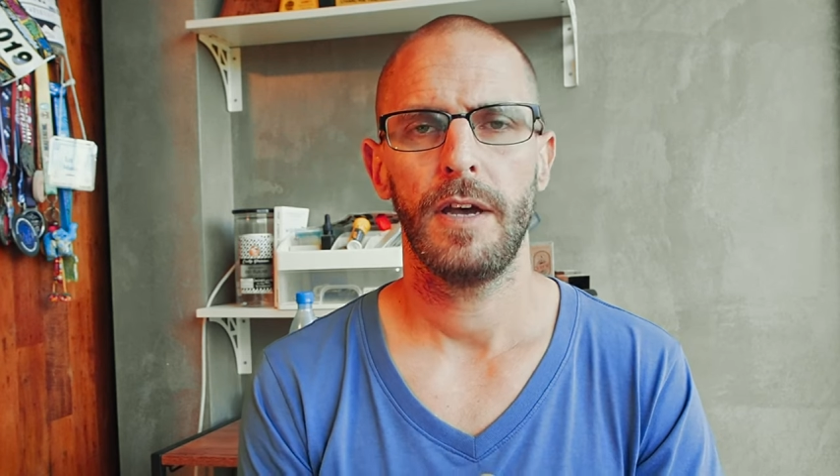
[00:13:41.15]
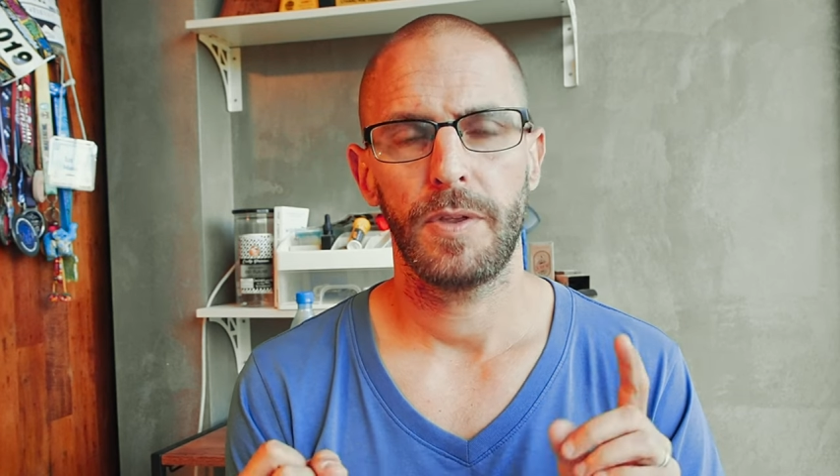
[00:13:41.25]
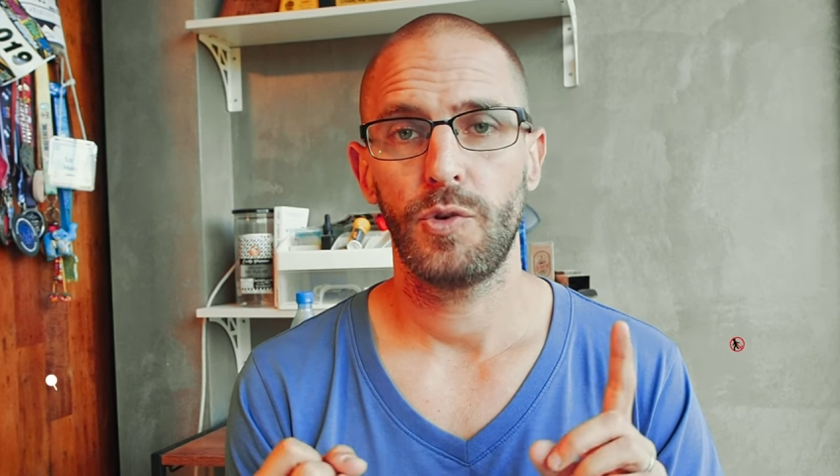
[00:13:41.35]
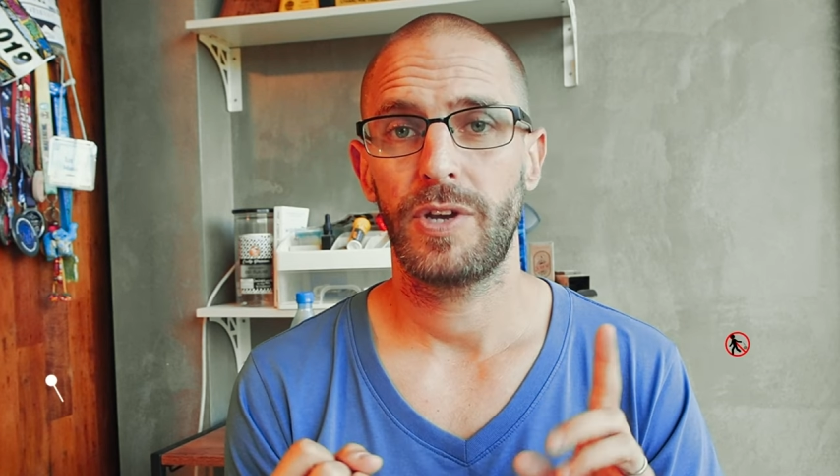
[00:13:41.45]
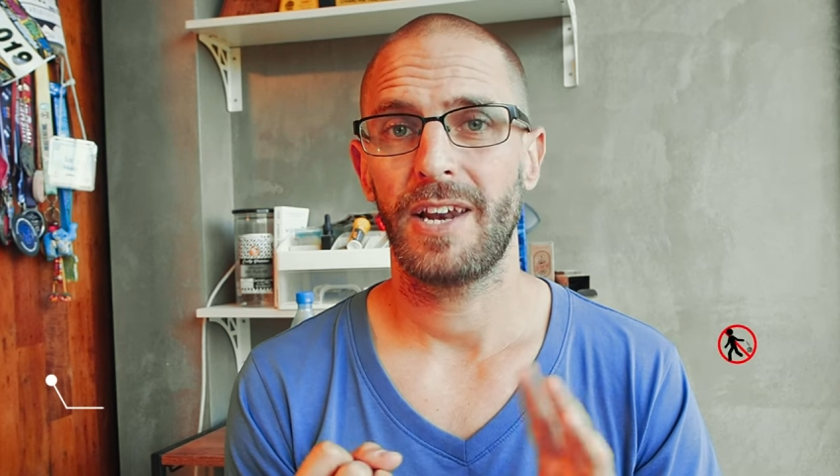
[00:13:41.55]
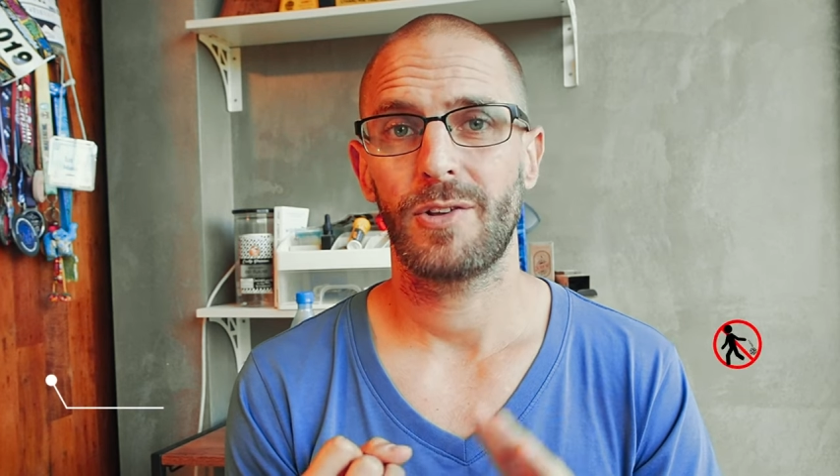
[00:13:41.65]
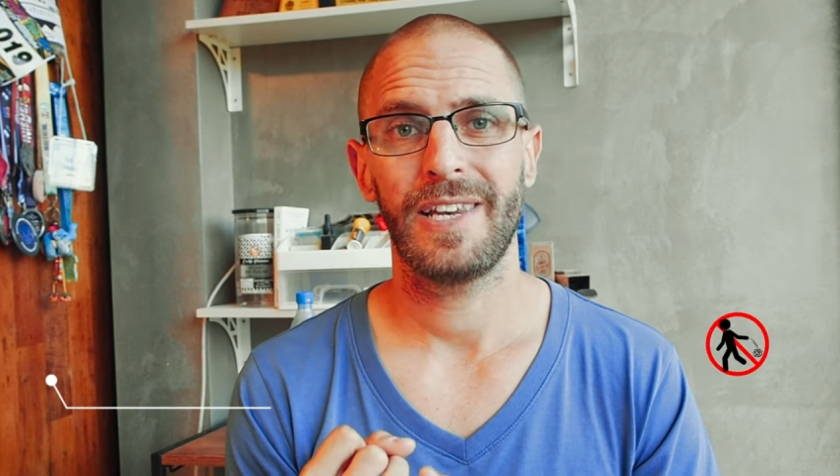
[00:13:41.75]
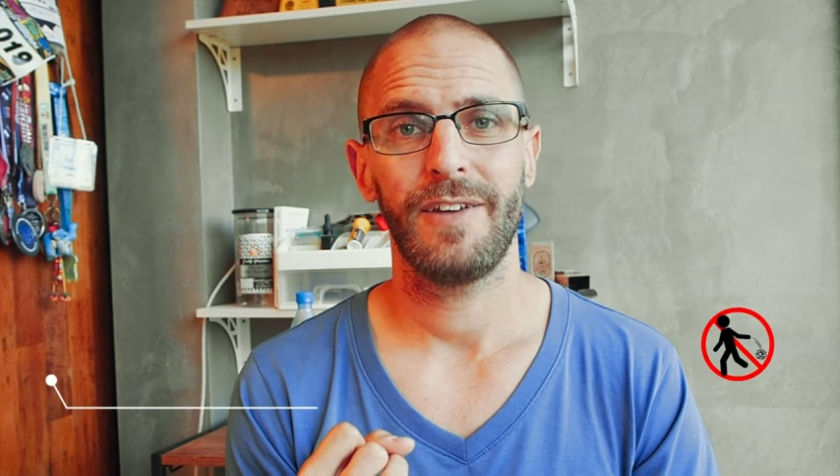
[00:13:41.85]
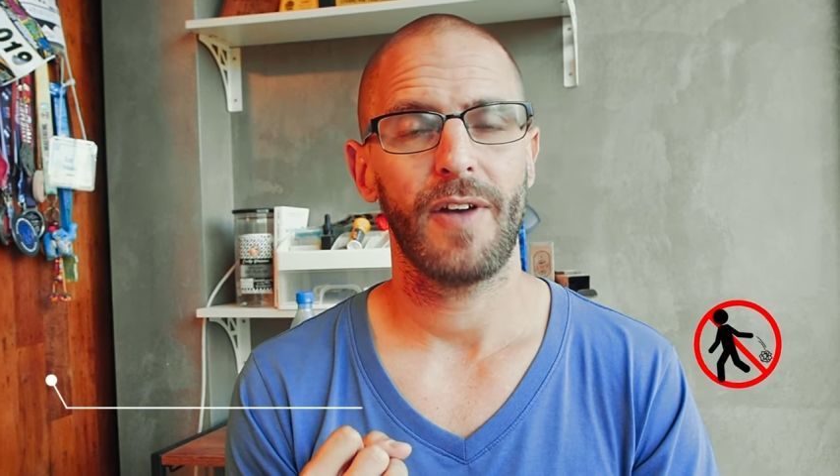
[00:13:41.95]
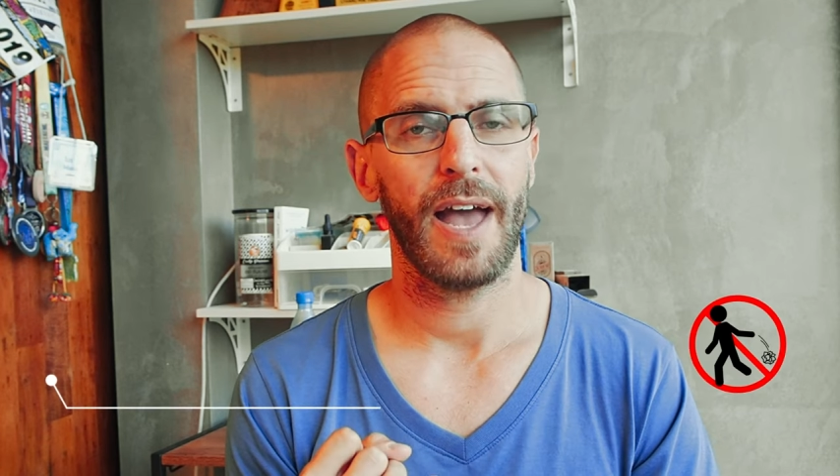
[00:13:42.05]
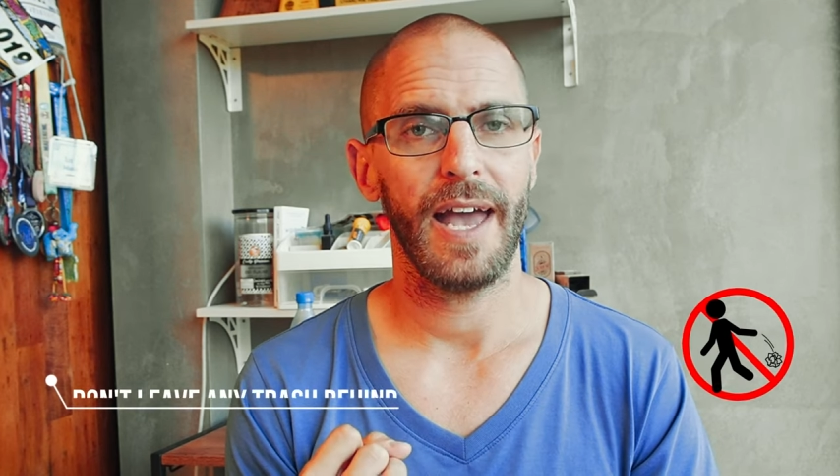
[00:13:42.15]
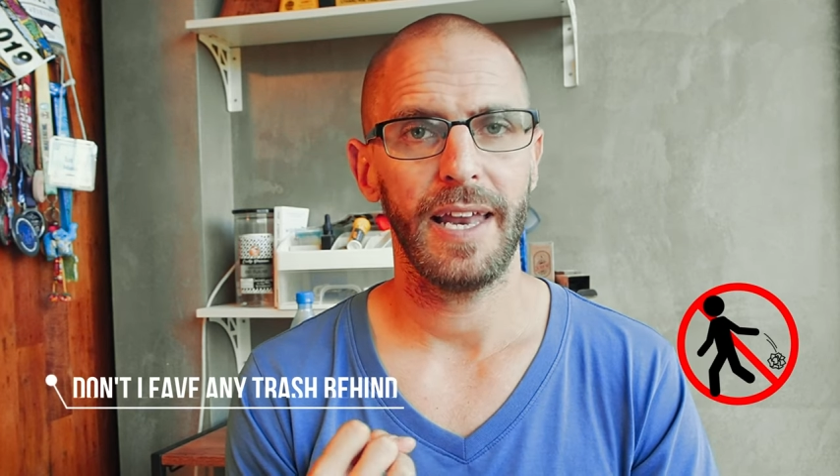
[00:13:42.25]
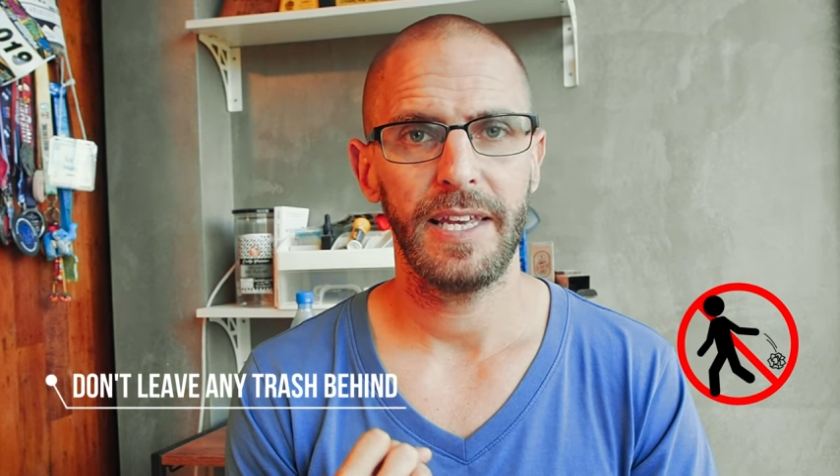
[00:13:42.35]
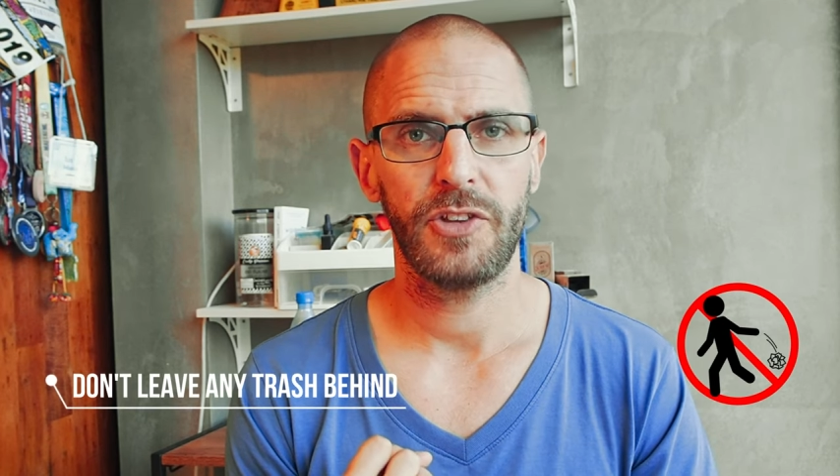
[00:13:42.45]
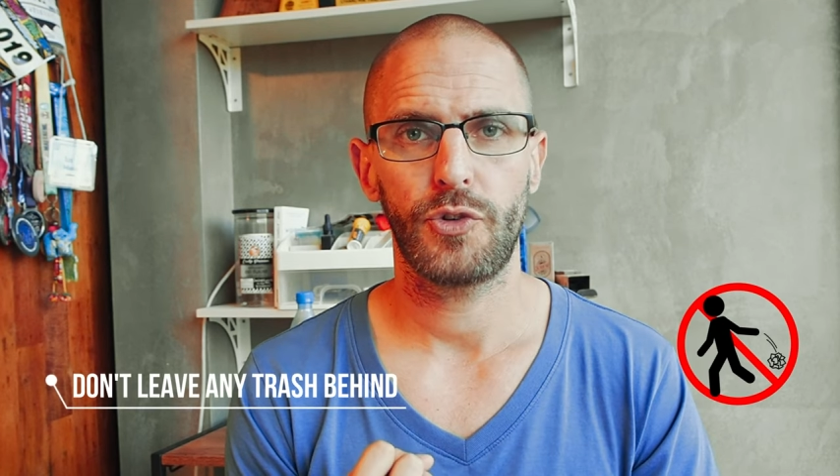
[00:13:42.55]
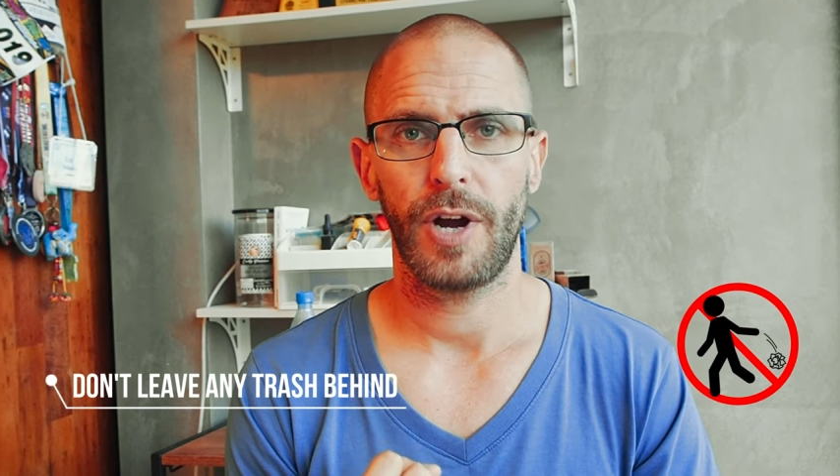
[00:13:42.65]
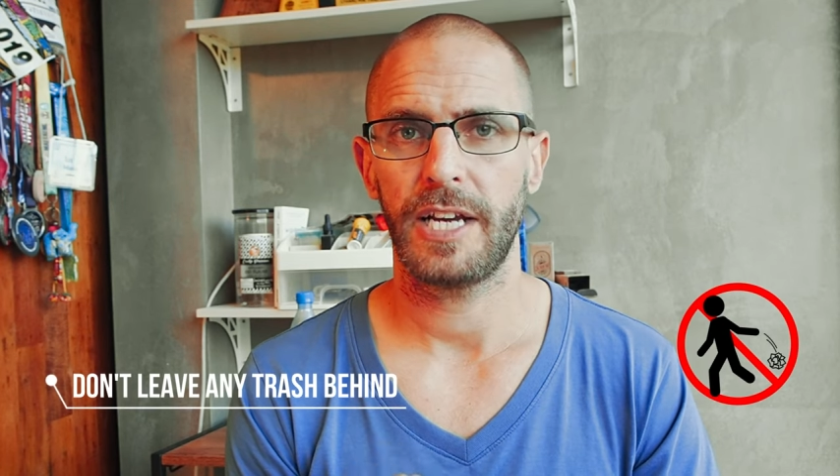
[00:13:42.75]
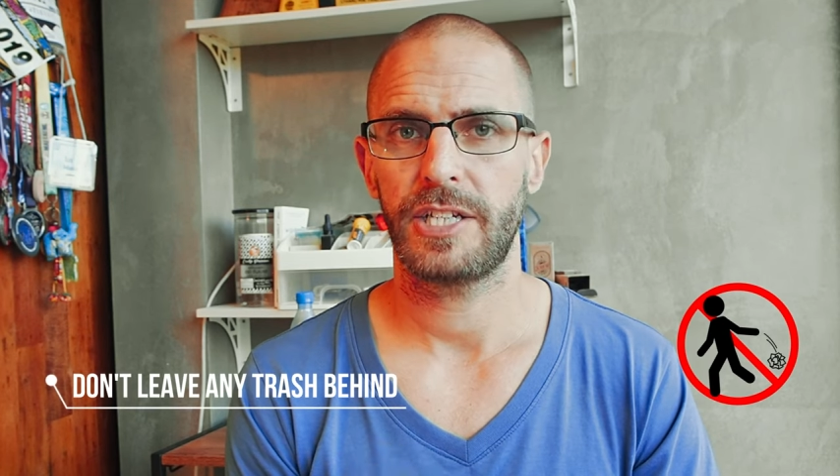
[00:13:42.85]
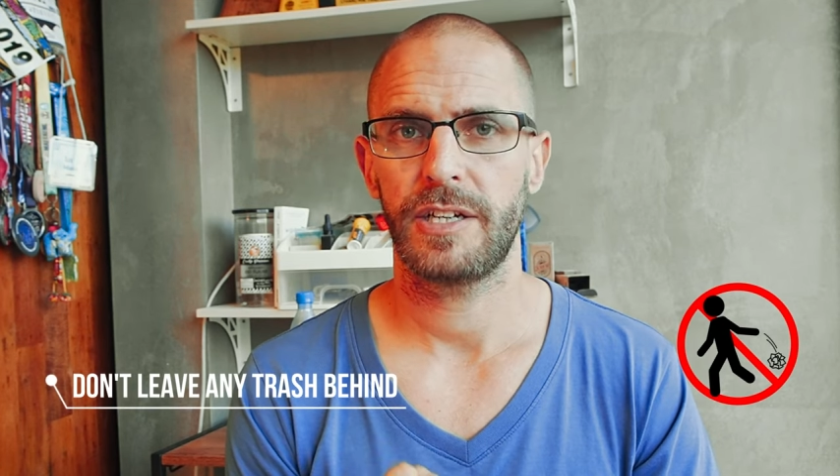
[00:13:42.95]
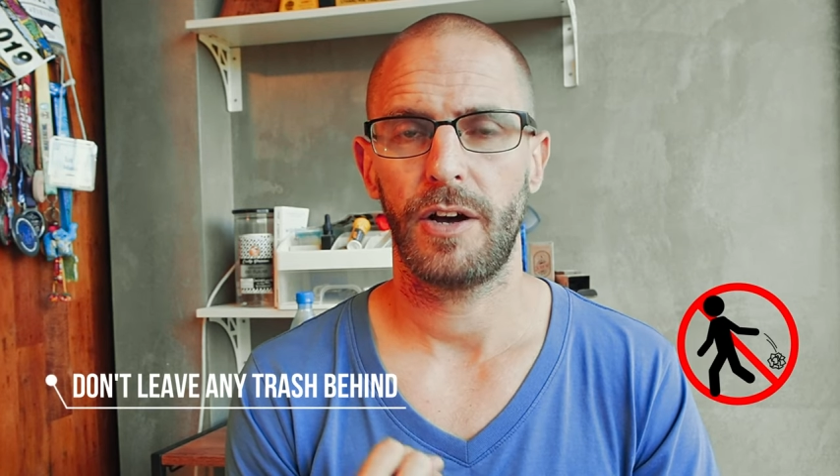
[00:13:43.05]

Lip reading: You cannot leave any trash